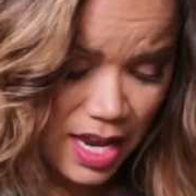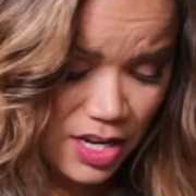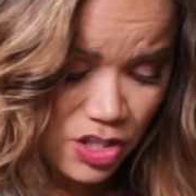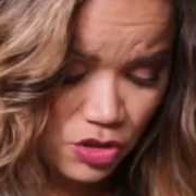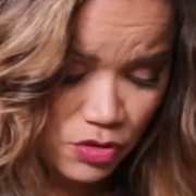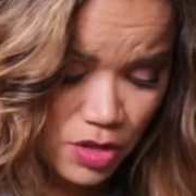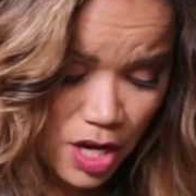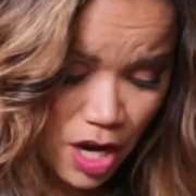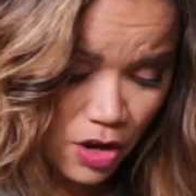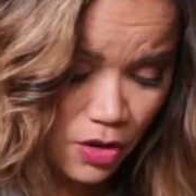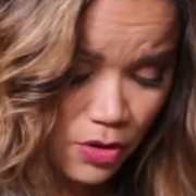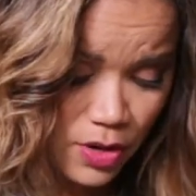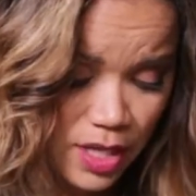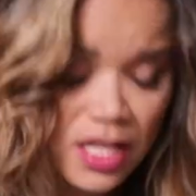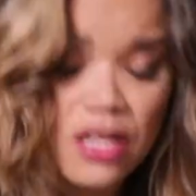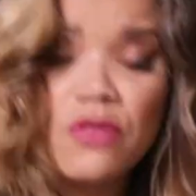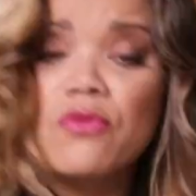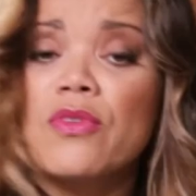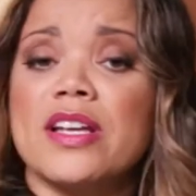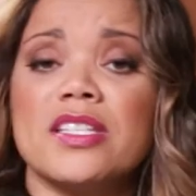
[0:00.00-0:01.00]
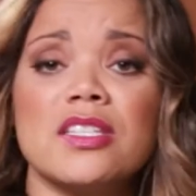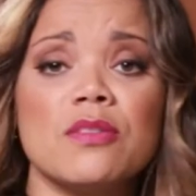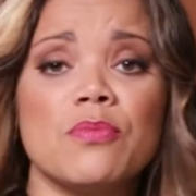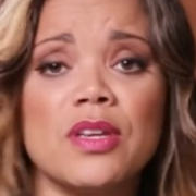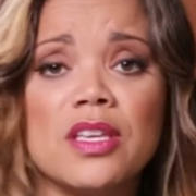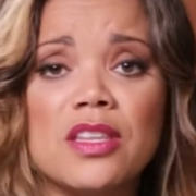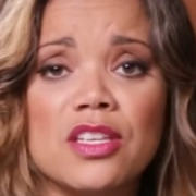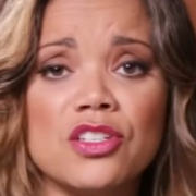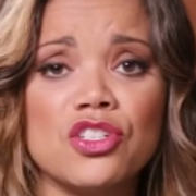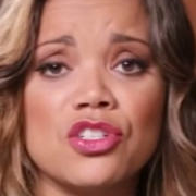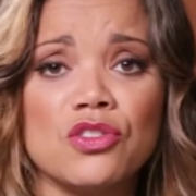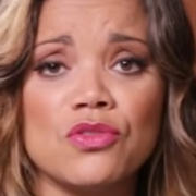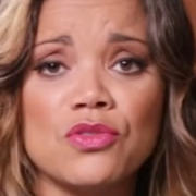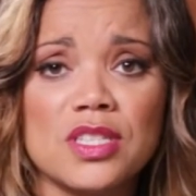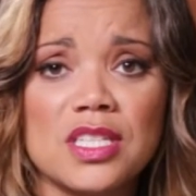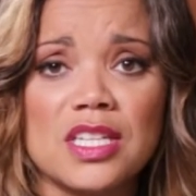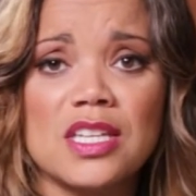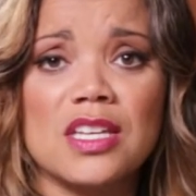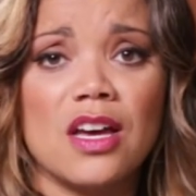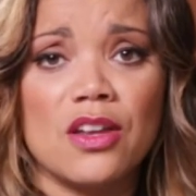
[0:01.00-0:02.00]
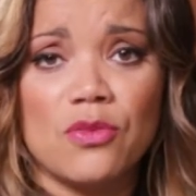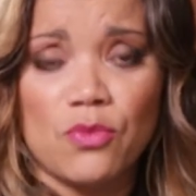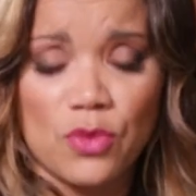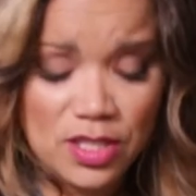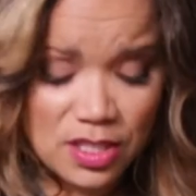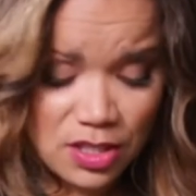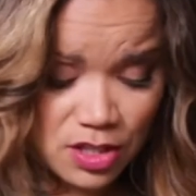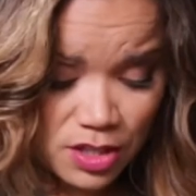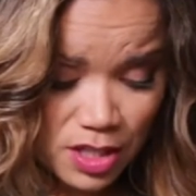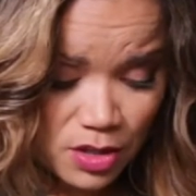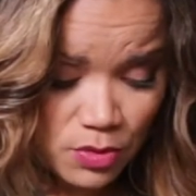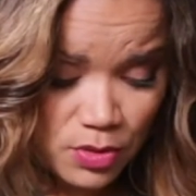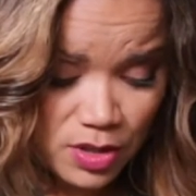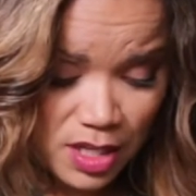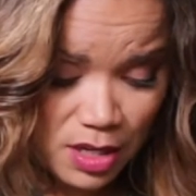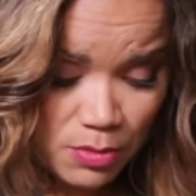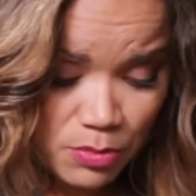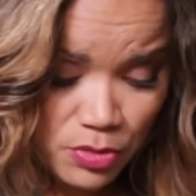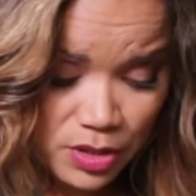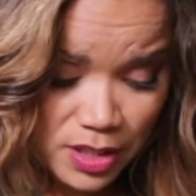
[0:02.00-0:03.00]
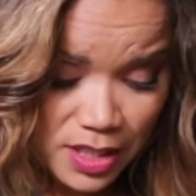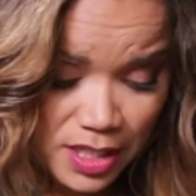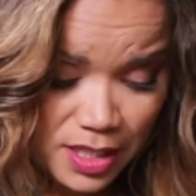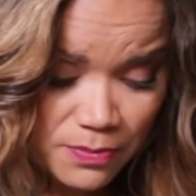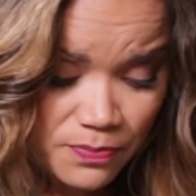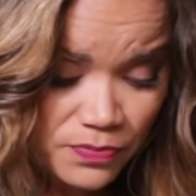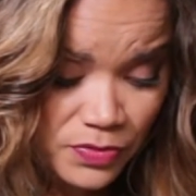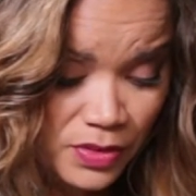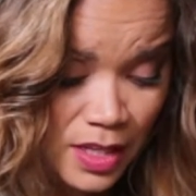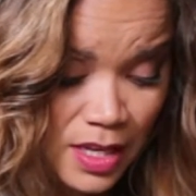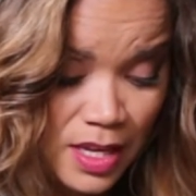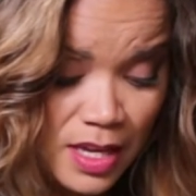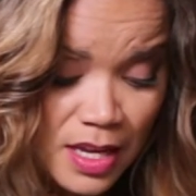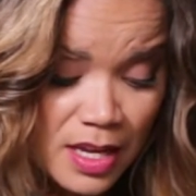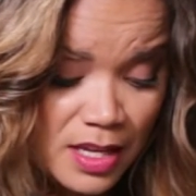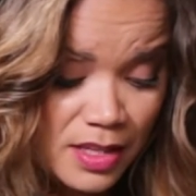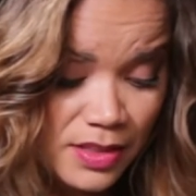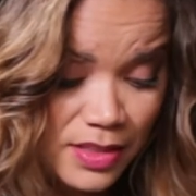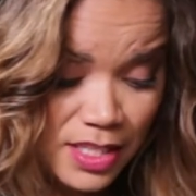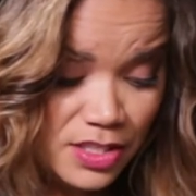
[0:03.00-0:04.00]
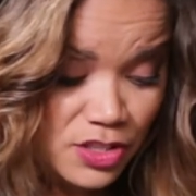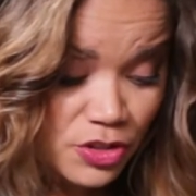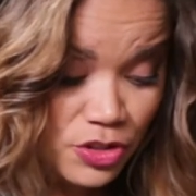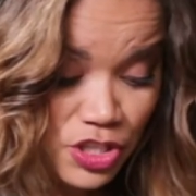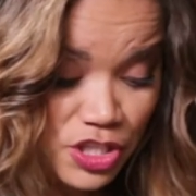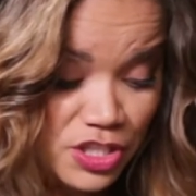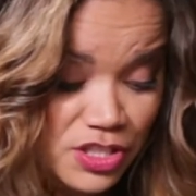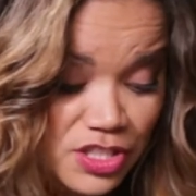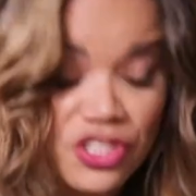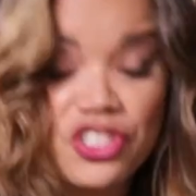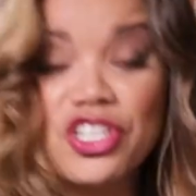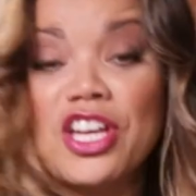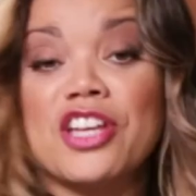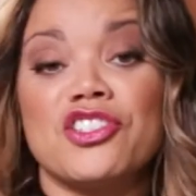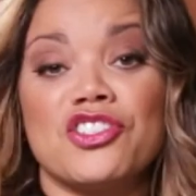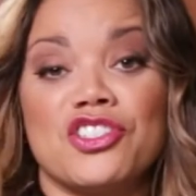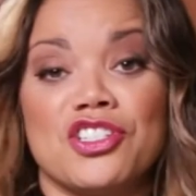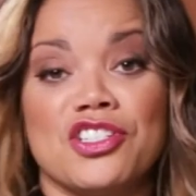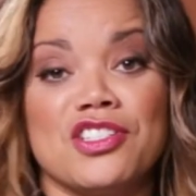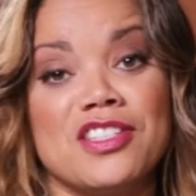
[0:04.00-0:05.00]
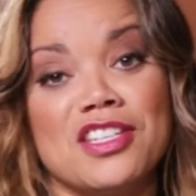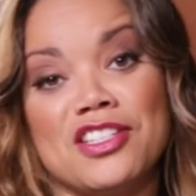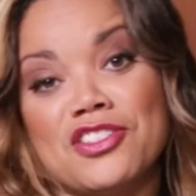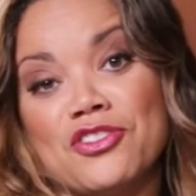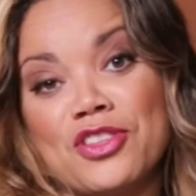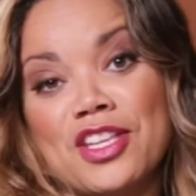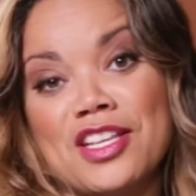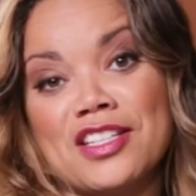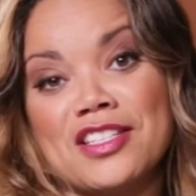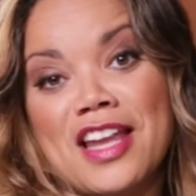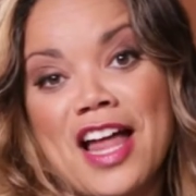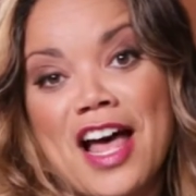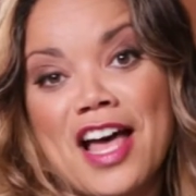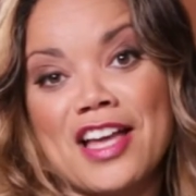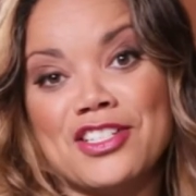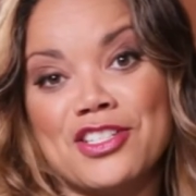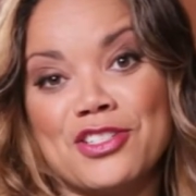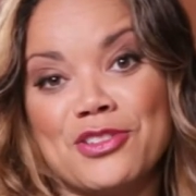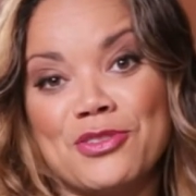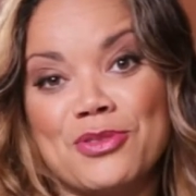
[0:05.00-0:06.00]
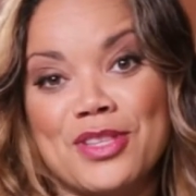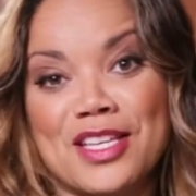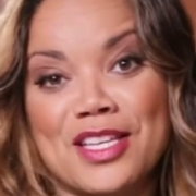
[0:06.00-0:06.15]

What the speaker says: as you know, any recipe that you see on What's Cooking with Kimberly, these are just suggestions. These are things that I do,